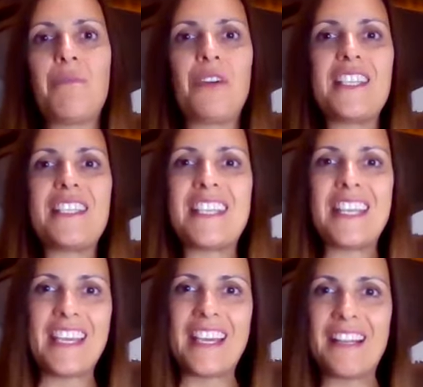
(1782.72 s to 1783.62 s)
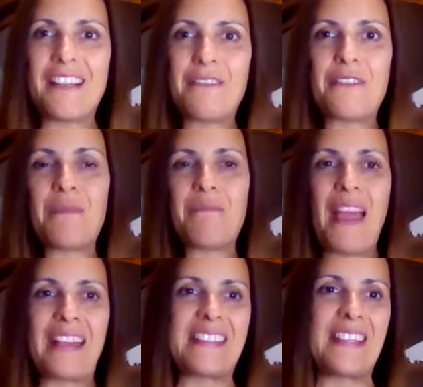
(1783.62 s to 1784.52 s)
from Brazil, from
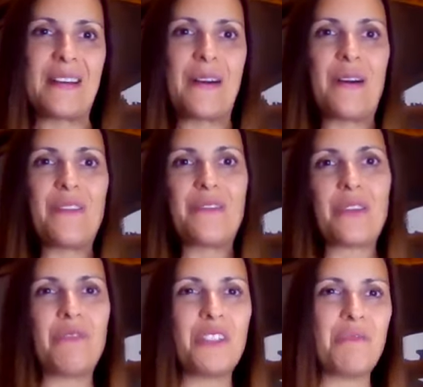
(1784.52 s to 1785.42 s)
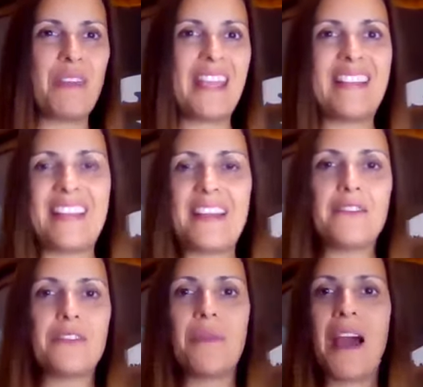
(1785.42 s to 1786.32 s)
Mexico, from
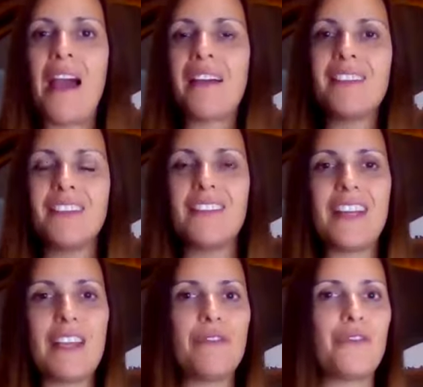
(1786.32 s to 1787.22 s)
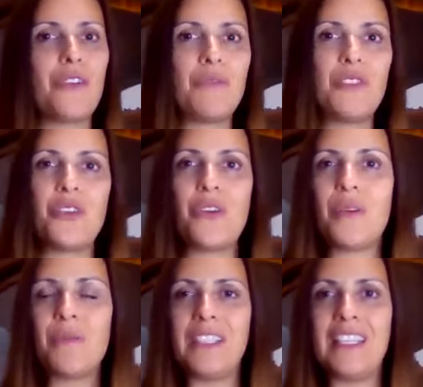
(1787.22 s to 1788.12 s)
Romania, from Hungary, from
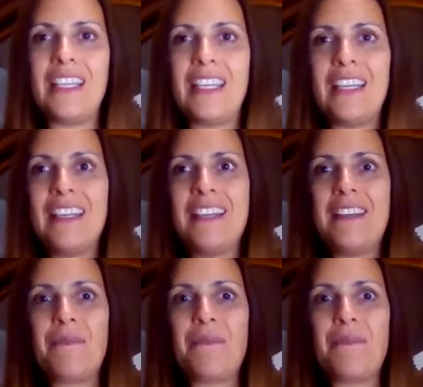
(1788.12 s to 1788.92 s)
Germany,